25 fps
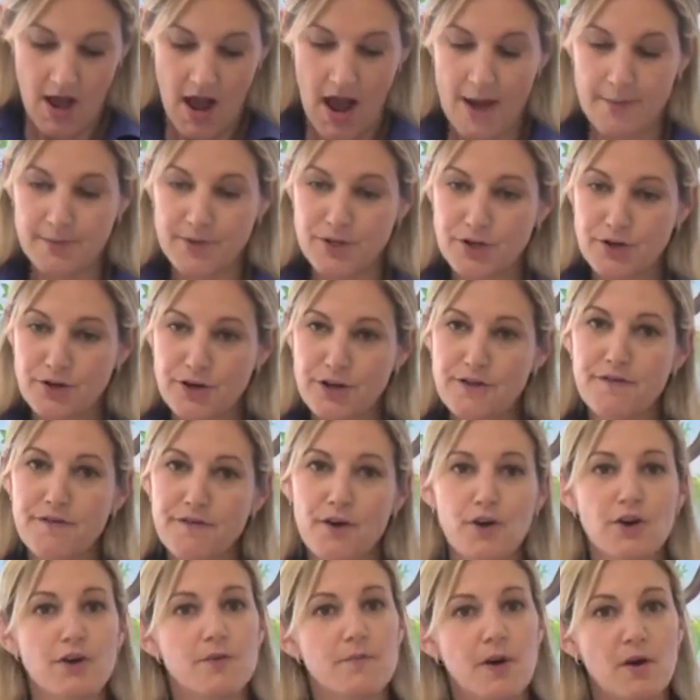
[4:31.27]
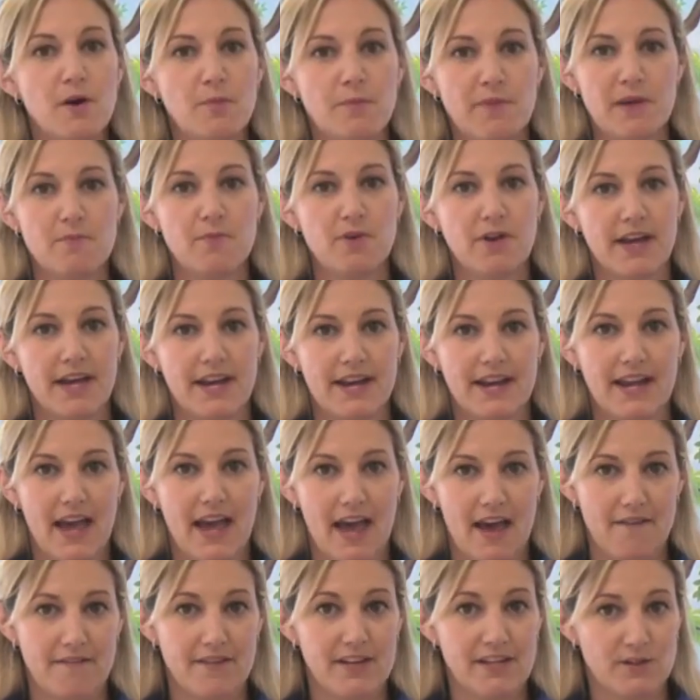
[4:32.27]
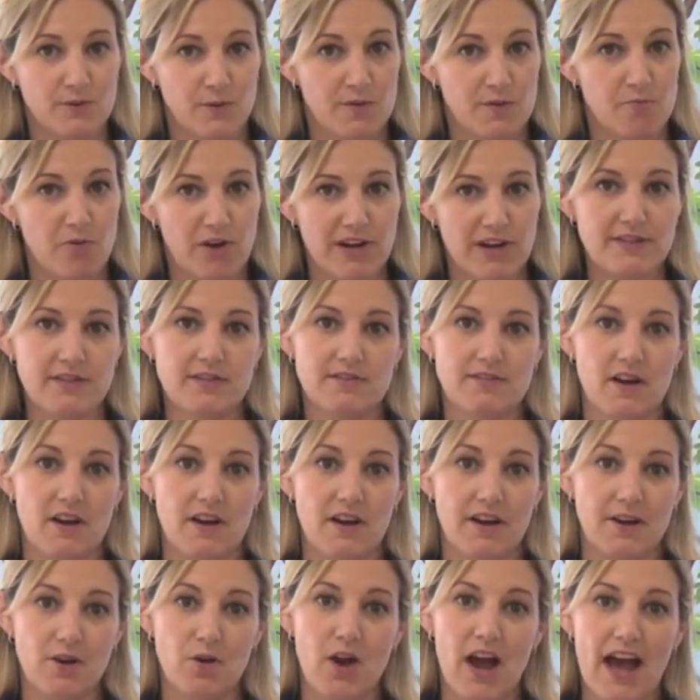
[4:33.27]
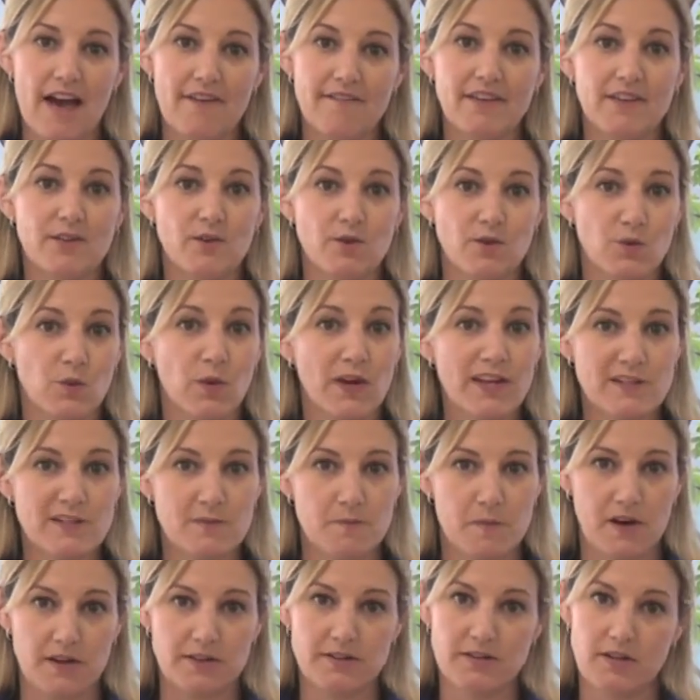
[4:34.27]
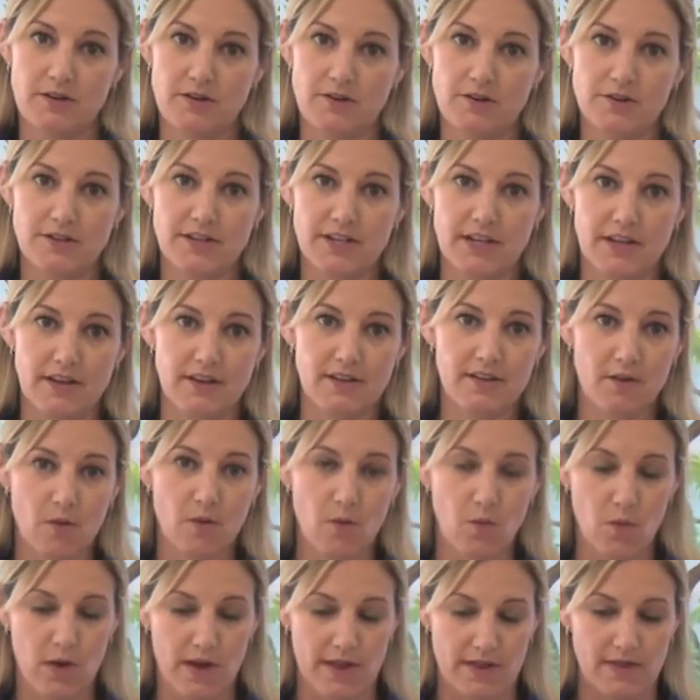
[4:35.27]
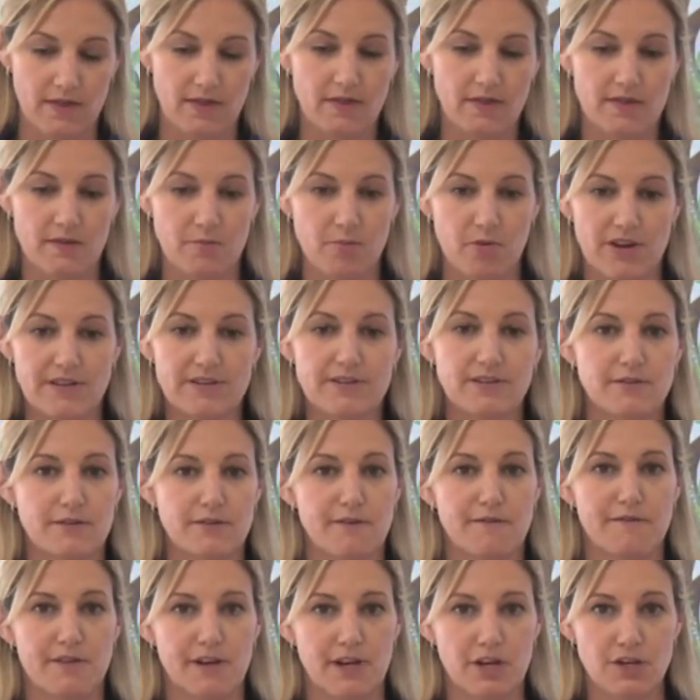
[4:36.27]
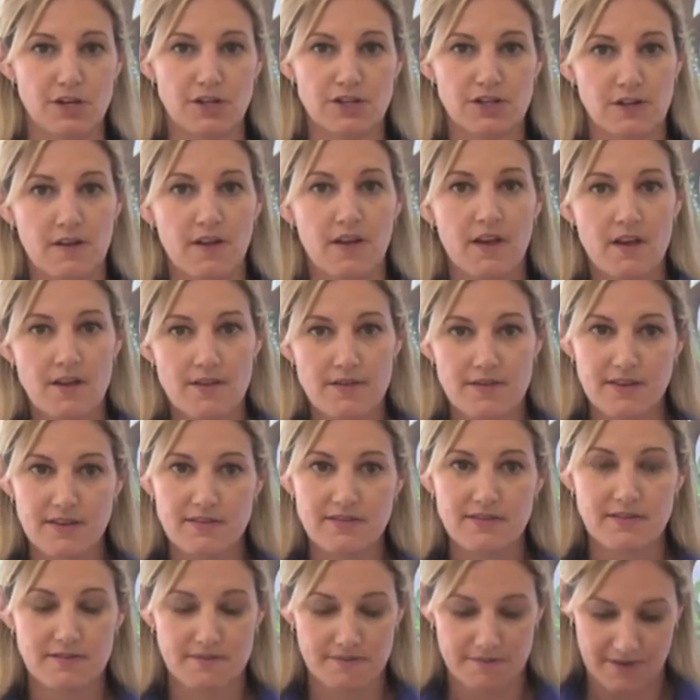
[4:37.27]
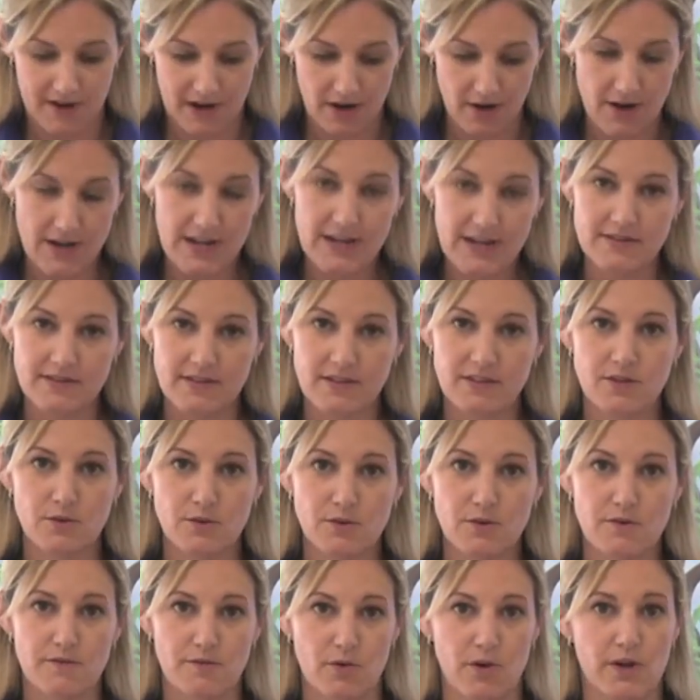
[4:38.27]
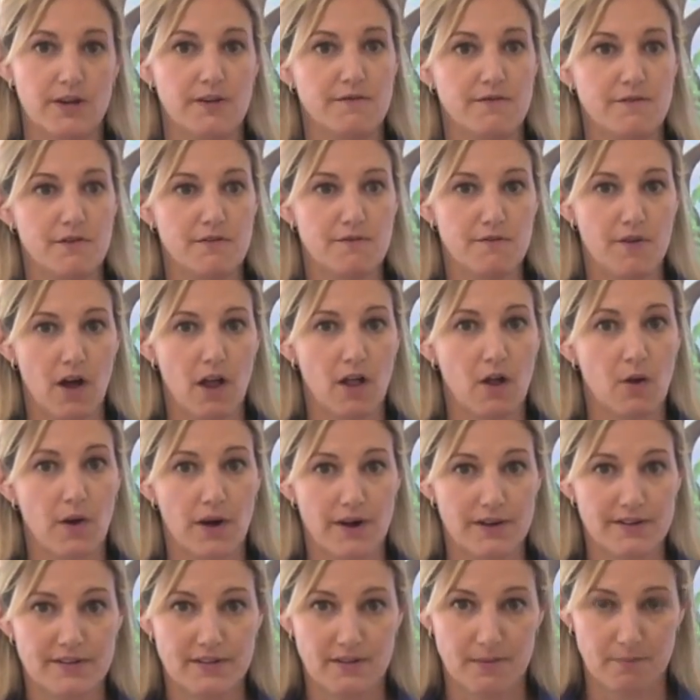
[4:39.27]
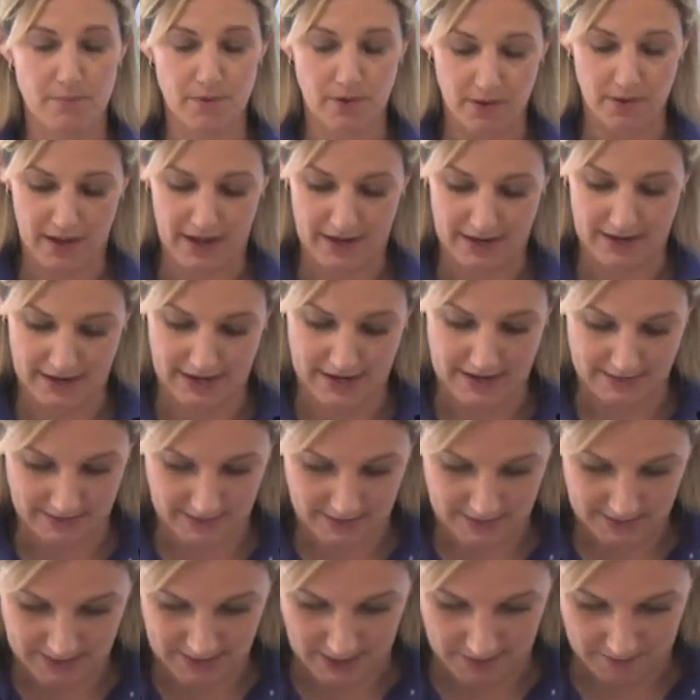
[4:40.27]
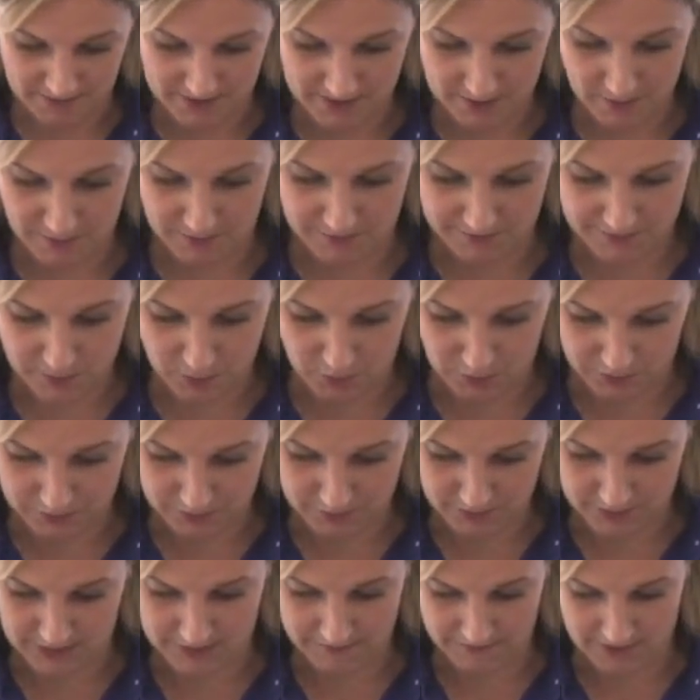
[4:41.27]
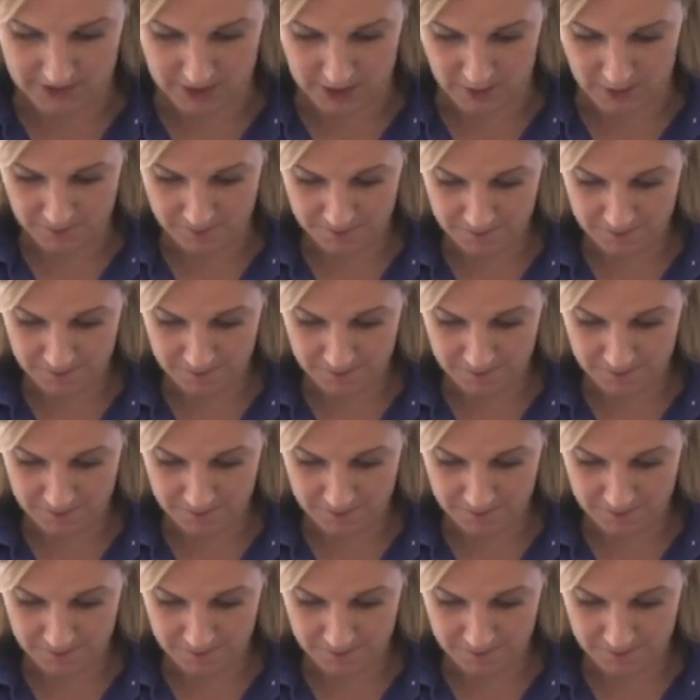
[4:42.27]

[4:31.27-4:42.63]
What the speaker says: I'm sure you've heard about people getting cavities with braces on or having those white spots on your teeth when the braces are finished. This is very easy to avoid if you follow our simple and easy steps that we've given you.